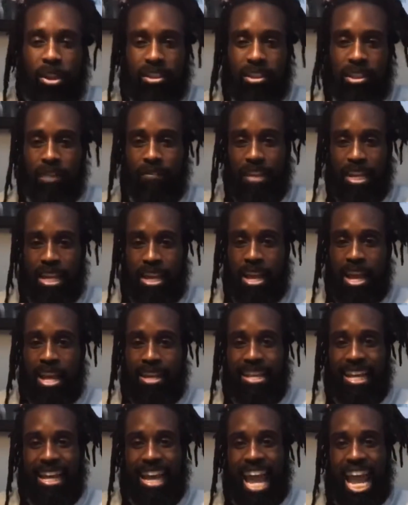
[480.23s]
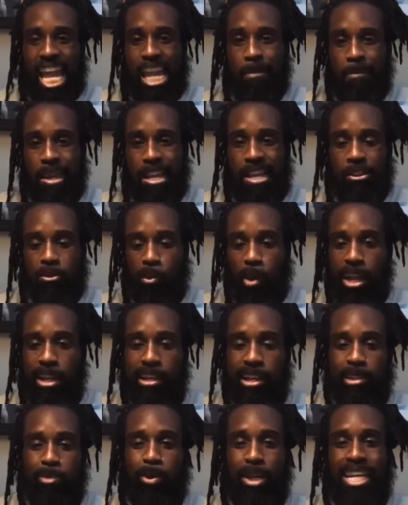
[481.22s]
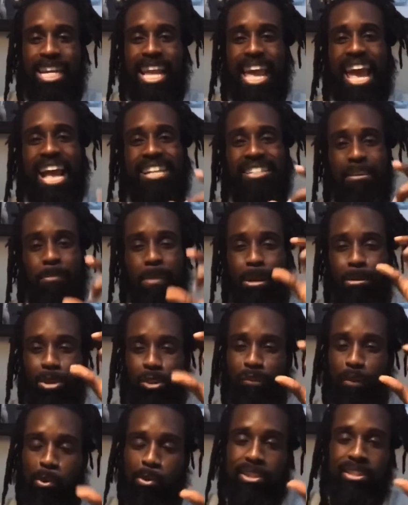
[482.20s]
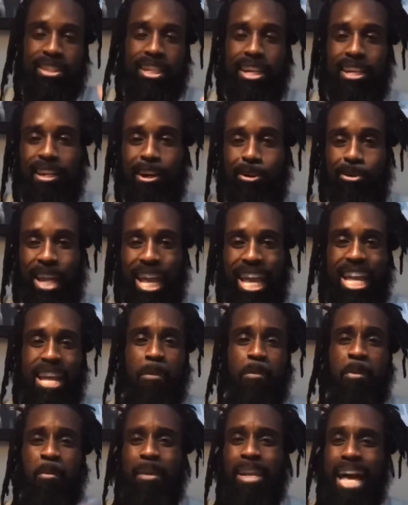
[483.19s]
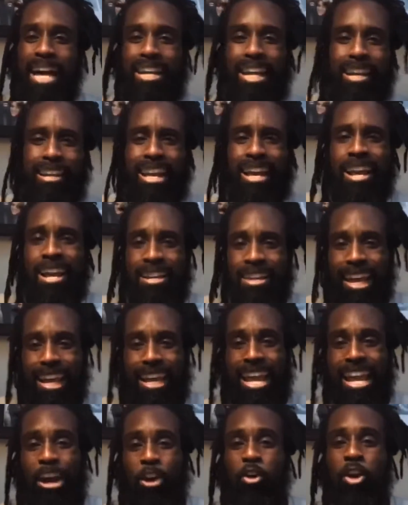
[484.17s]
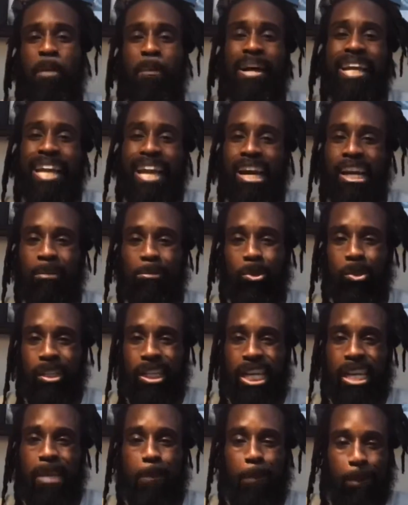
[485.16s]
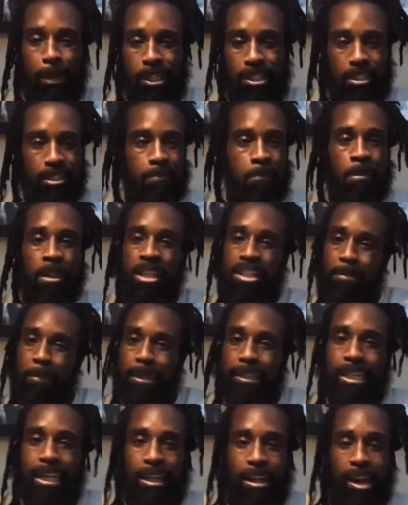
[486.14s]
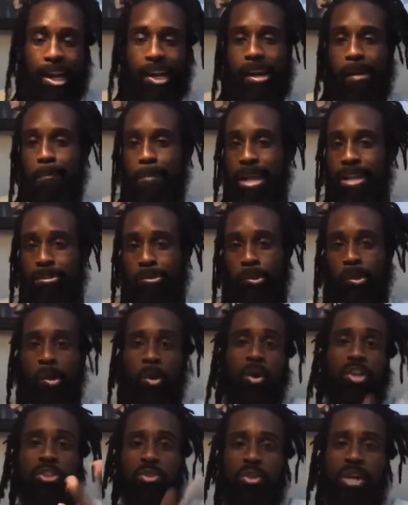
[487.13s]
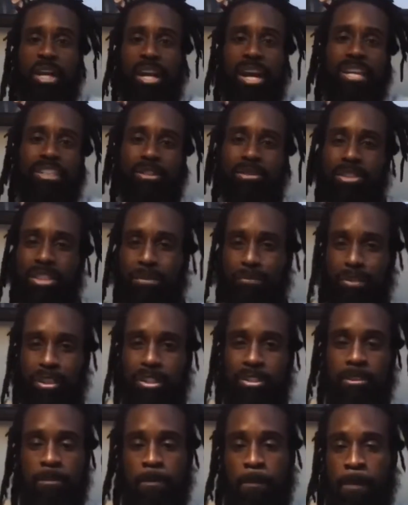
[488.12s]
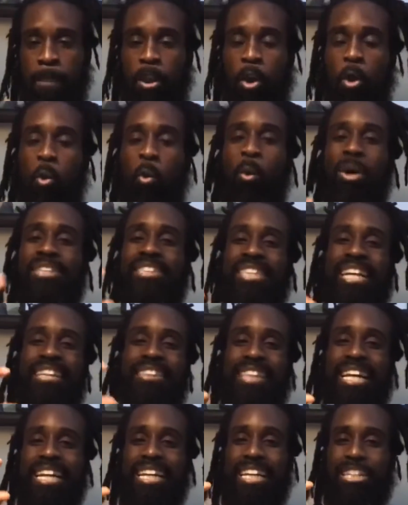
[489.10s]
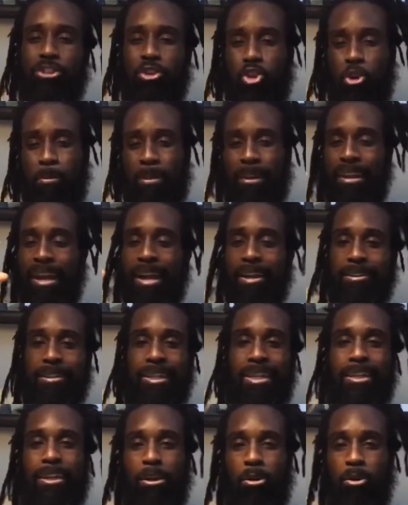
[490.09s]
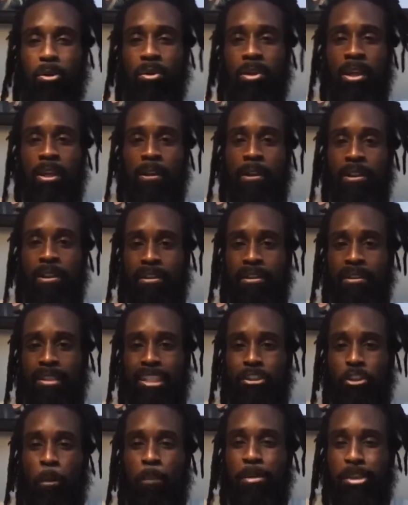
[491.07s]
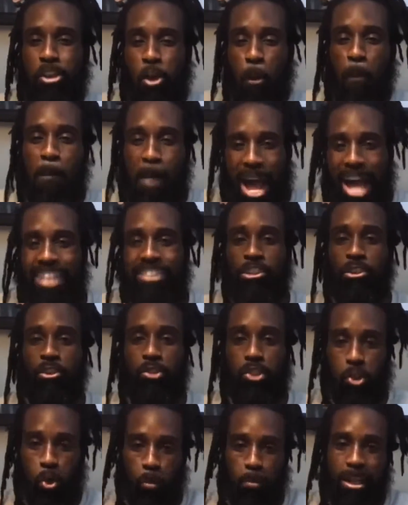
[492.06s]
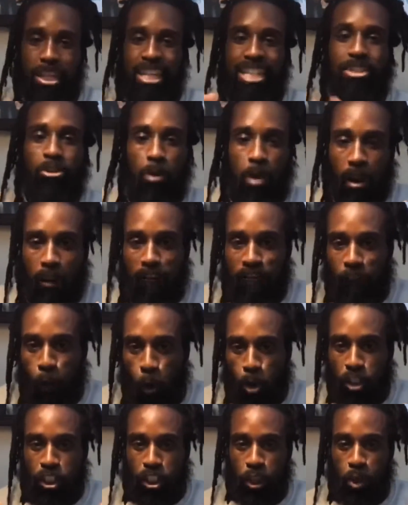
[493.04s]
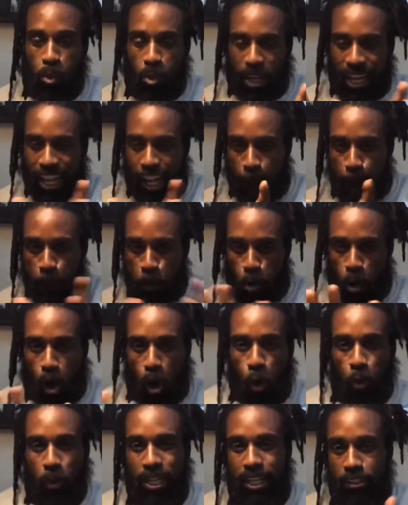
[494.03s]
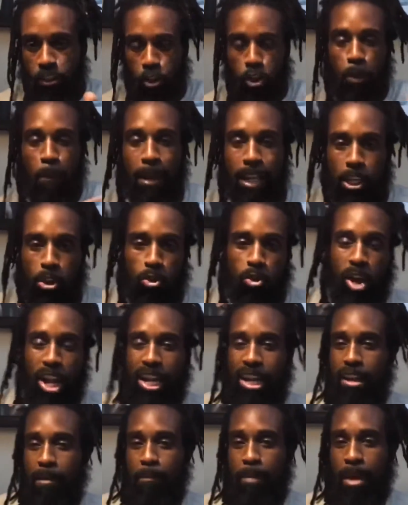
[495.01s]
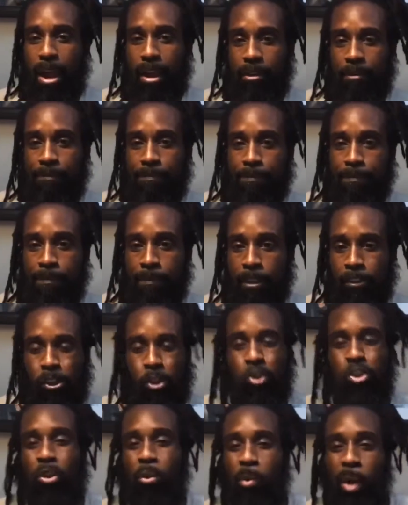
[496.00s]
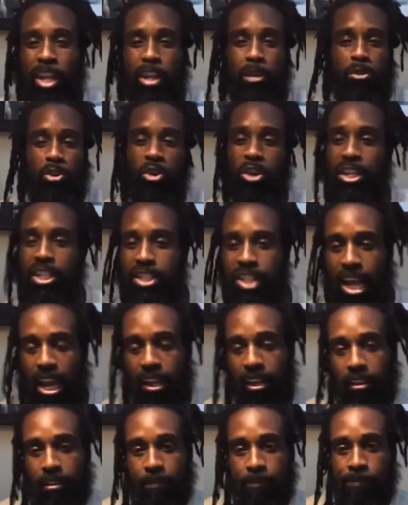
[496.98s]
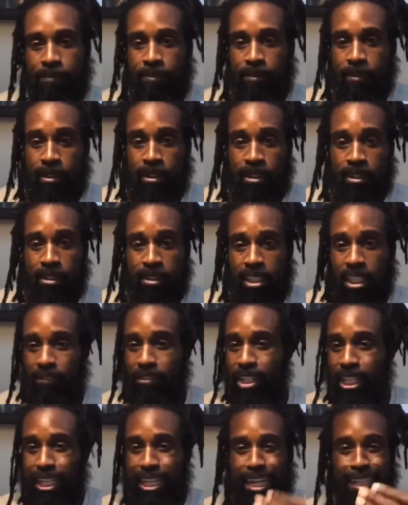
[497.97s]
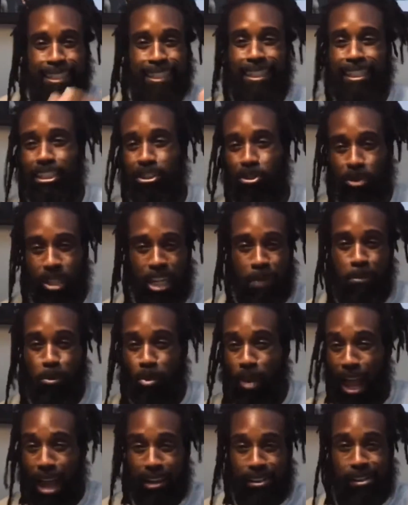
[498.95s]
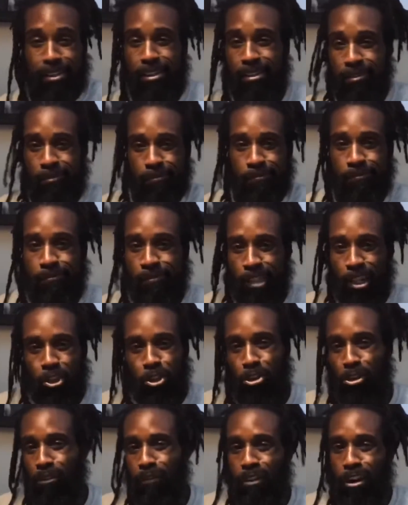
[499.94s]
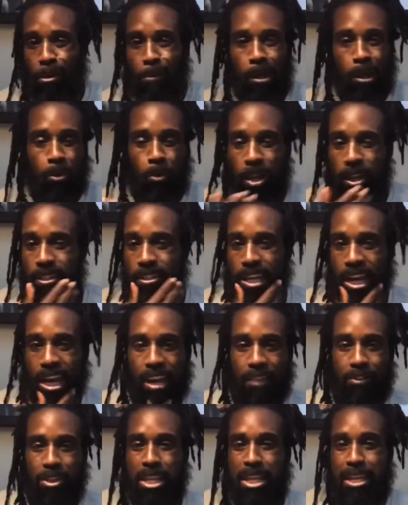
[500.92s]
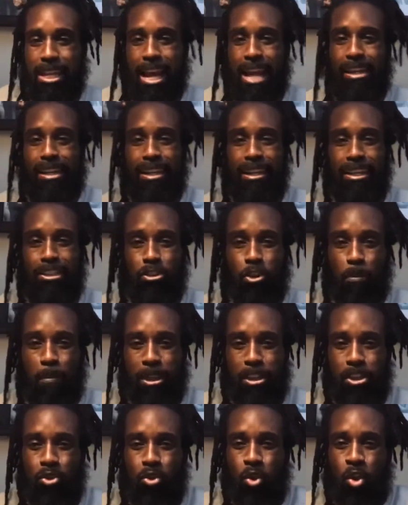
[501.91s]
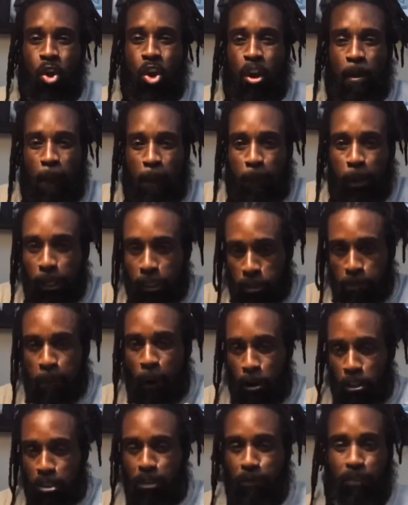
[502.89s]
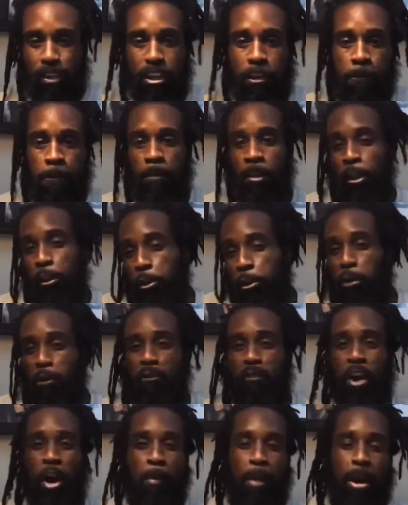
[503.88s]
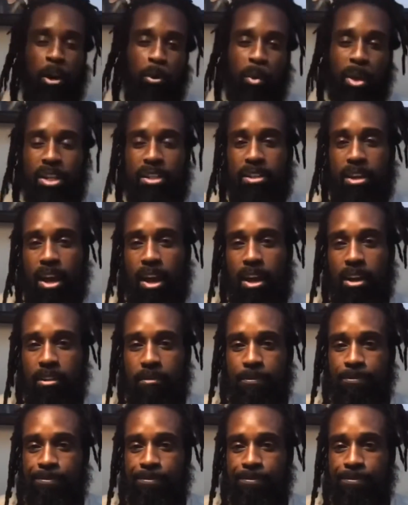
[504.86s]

the stuff that came his way. Guess what? He had something he was focused in on that held him a lot, that held him accountable to keep pushing to make that great comeback. So the question you got to ask yourself is, what's that thing that you're gonna be locked in on? That's gonna be your master. That's gonna force you and help you hone in so you can make your great comeback, so you can wear your green jacket. Because if you ain't got nothing that's gonna keep you locked in, you're gonna fall by the wayside. If you ain't got nothing that's gonna make you persevere, you're gonna fall by the wayside.